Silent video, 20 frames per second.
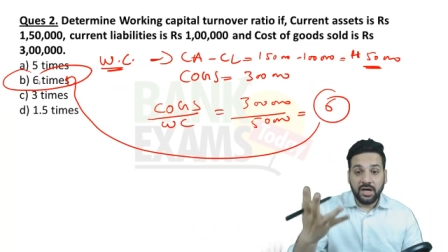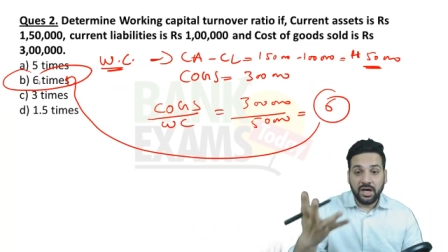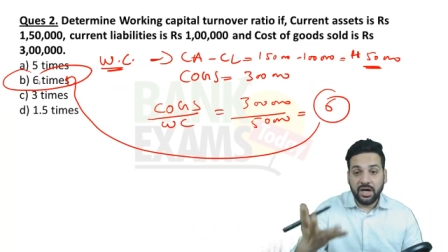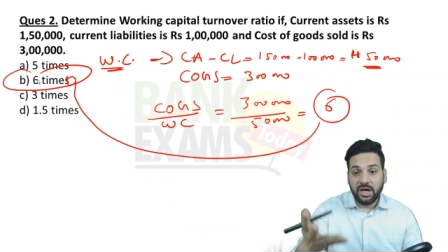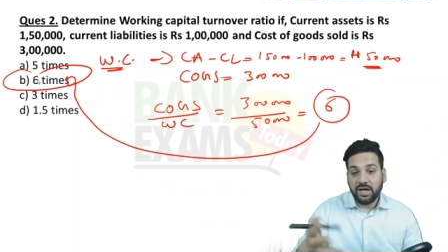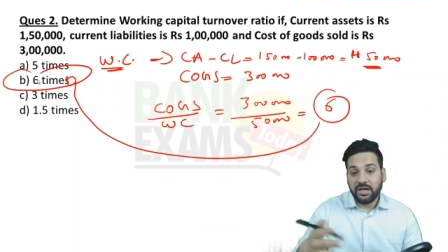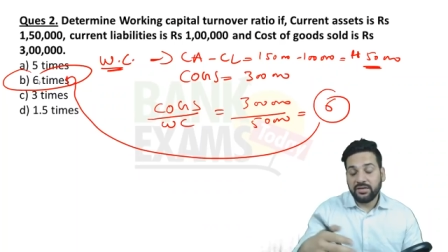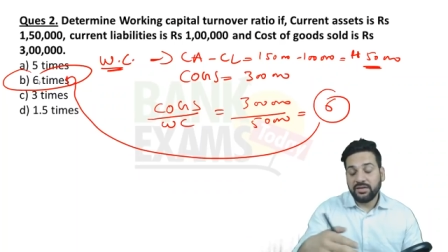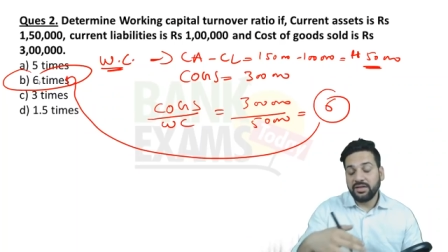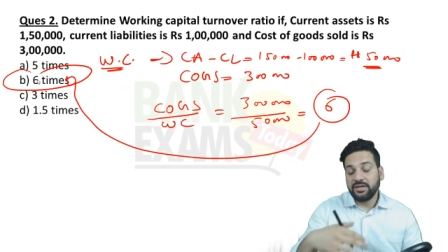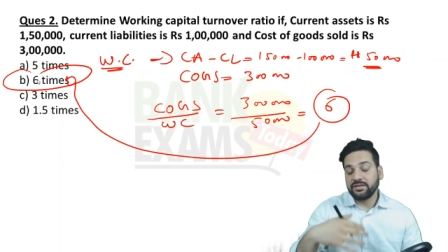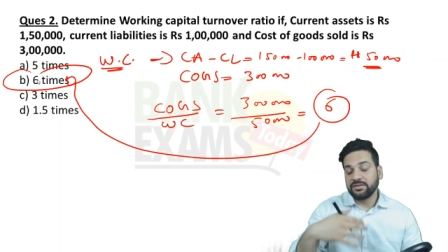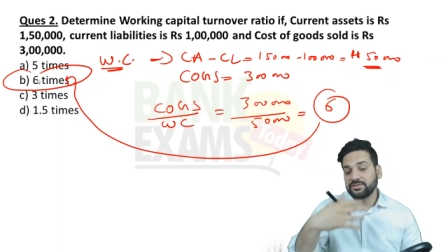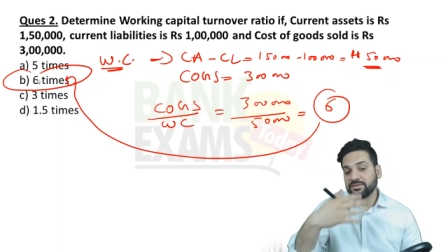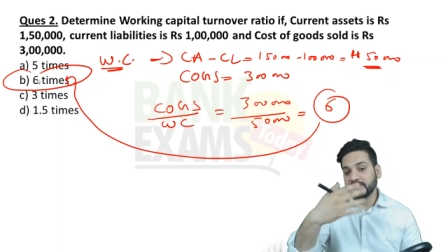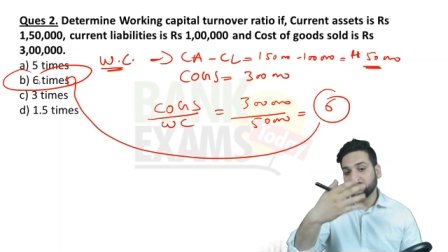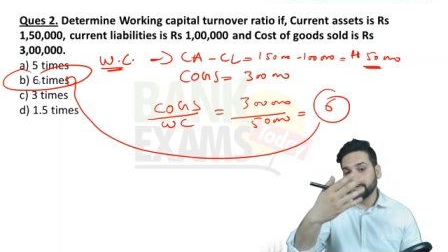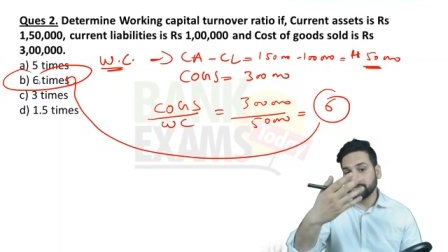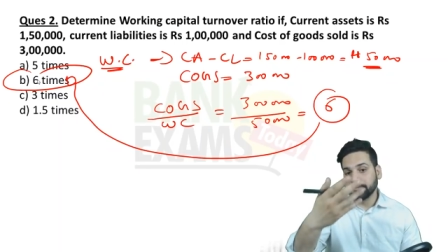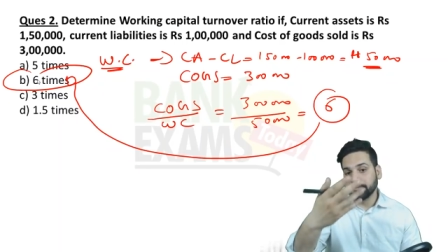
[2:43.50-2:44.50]
uh,
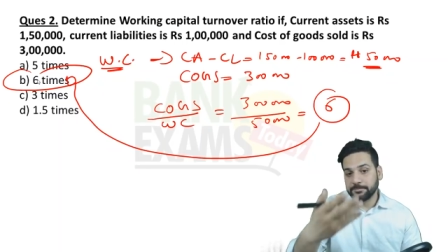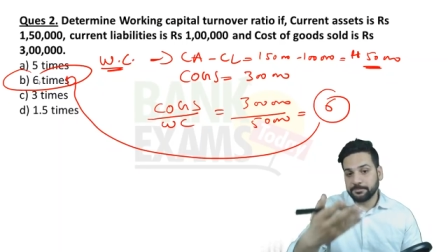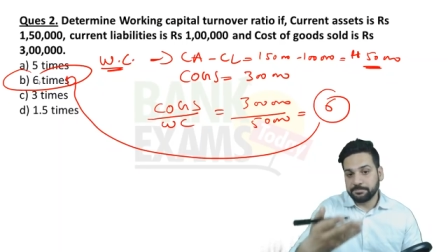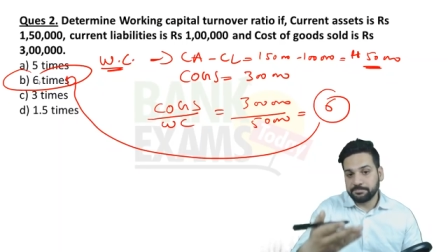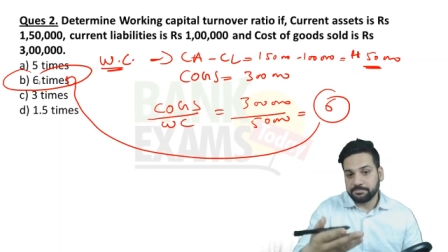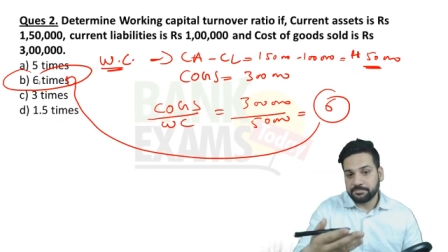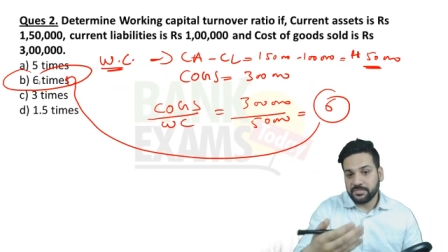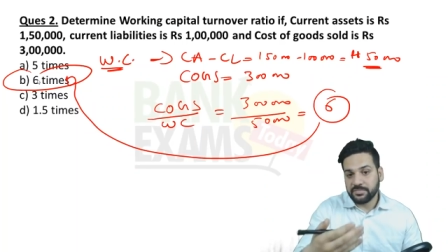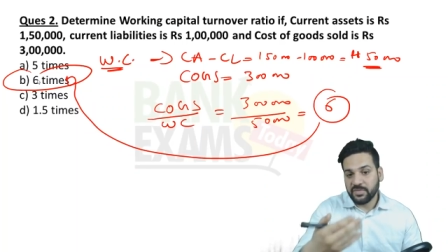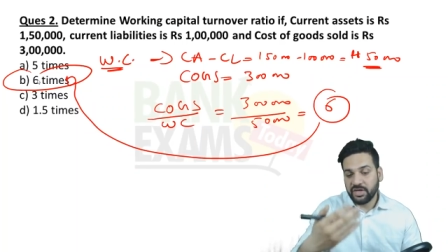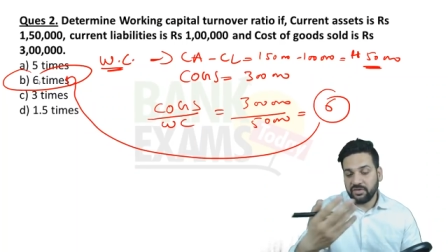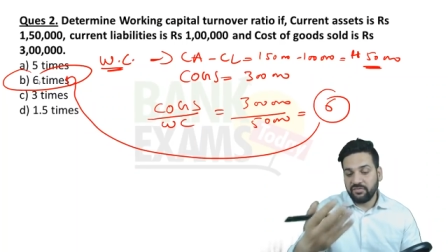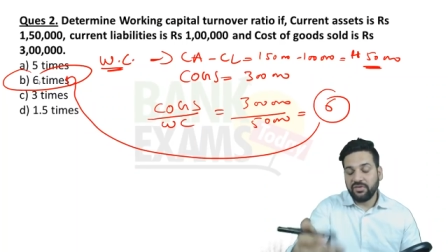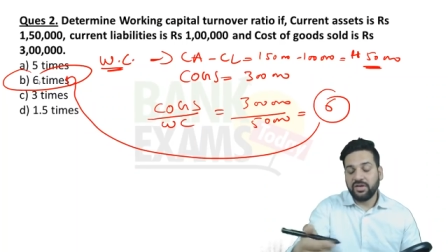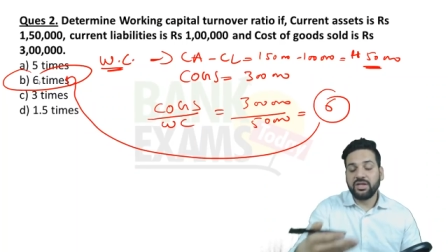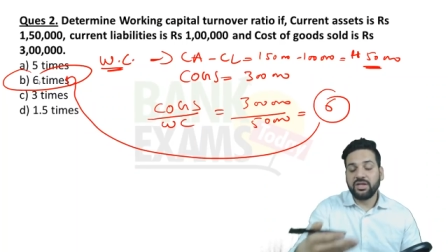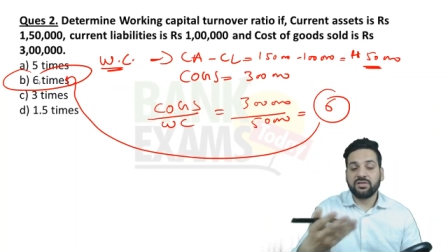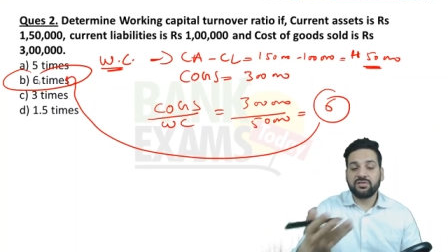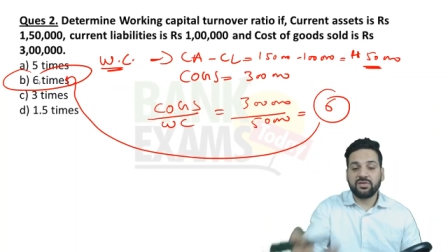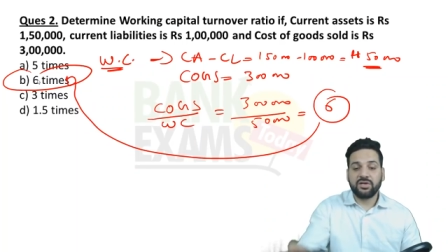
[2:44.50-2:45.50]
these uh,
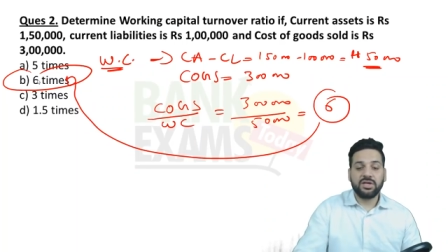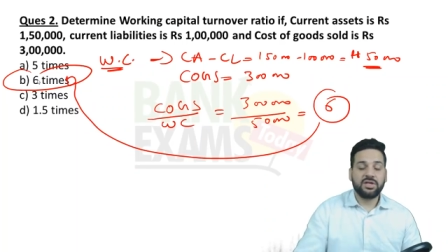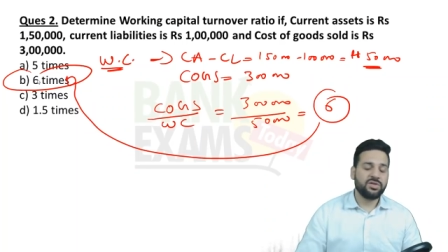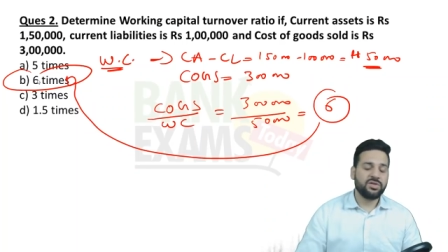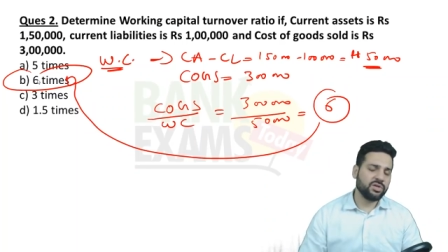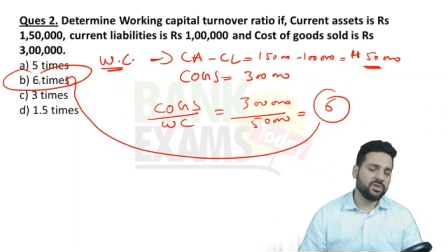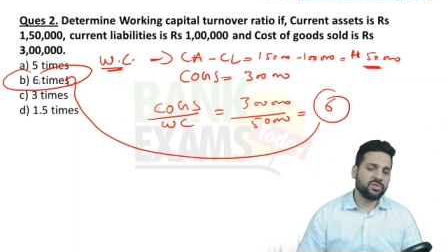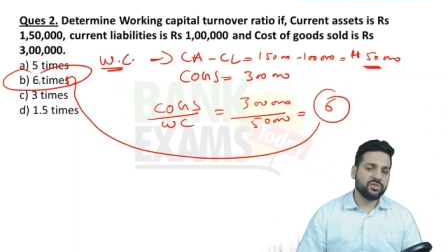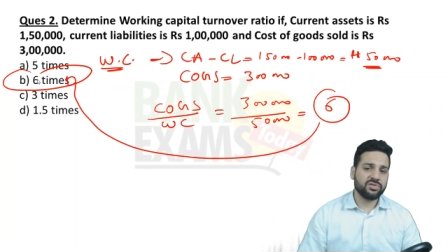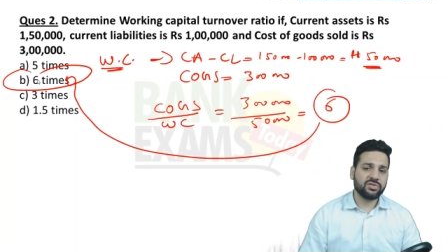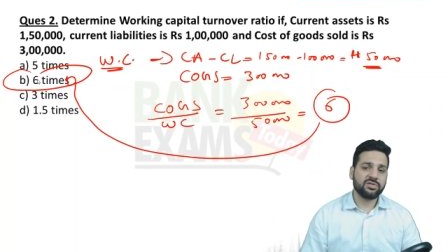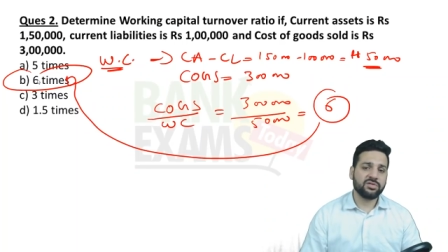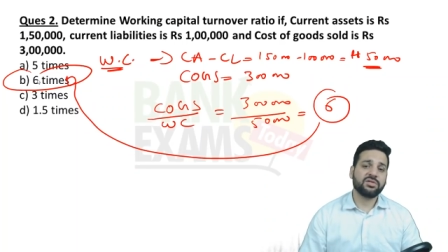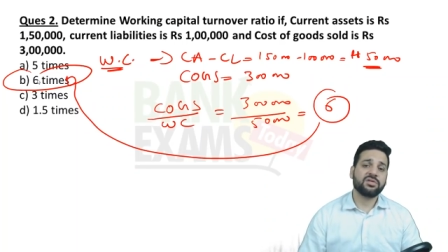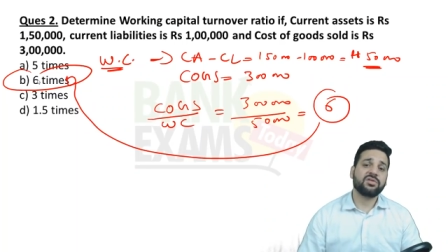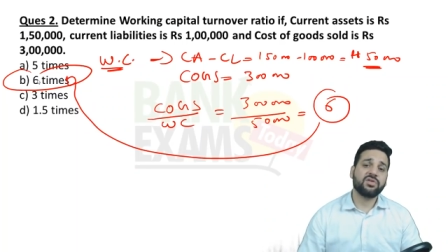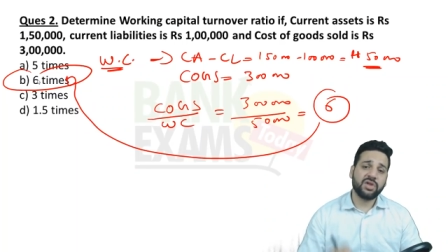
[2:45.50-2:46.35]
various ratios